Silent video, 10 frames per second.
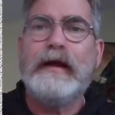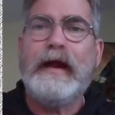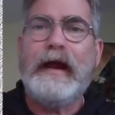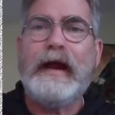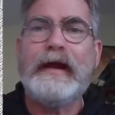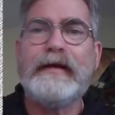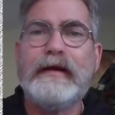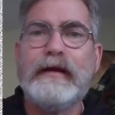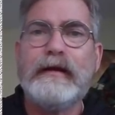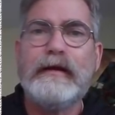And
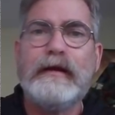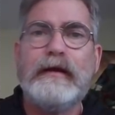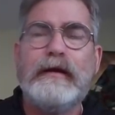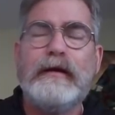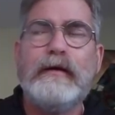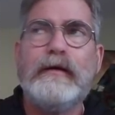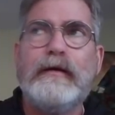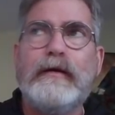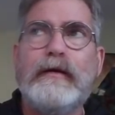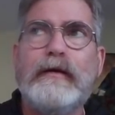
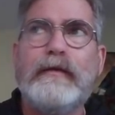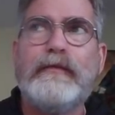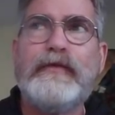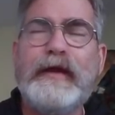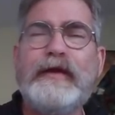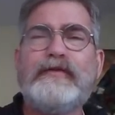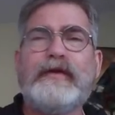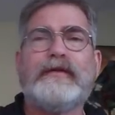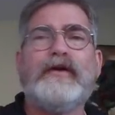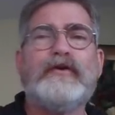things
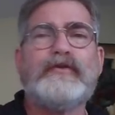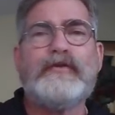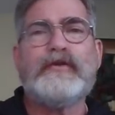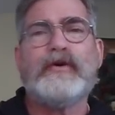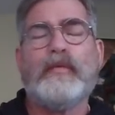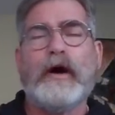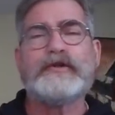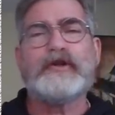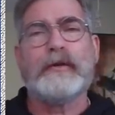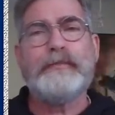that those of you that
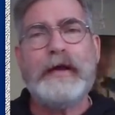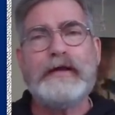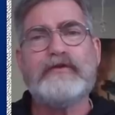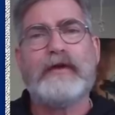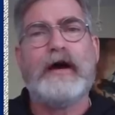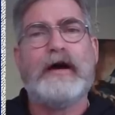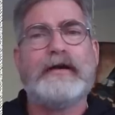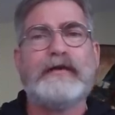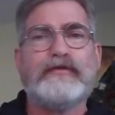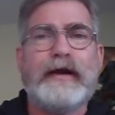watch our
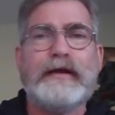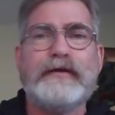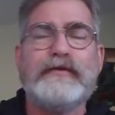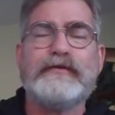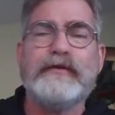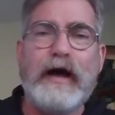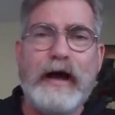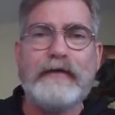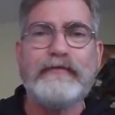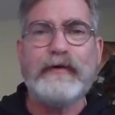Patreon, Israeli News
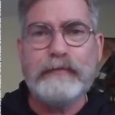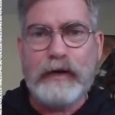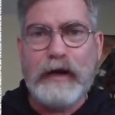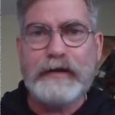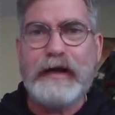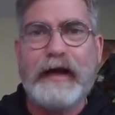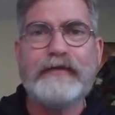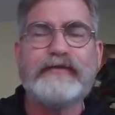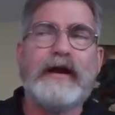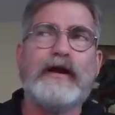Live
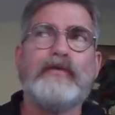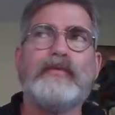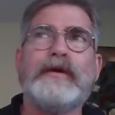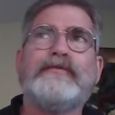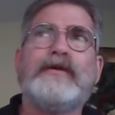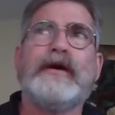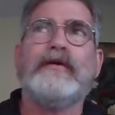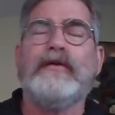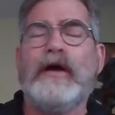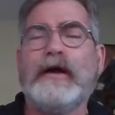broadcast there, we've done a
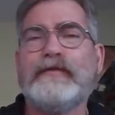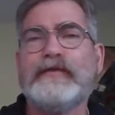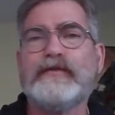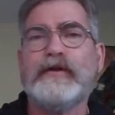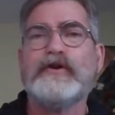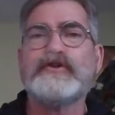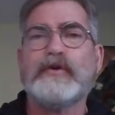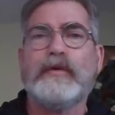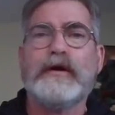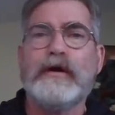lot of
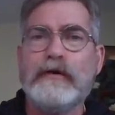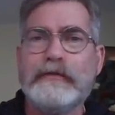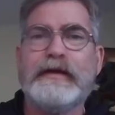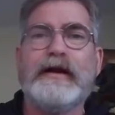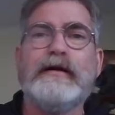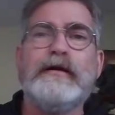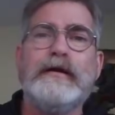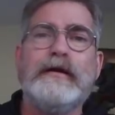disclosure work over there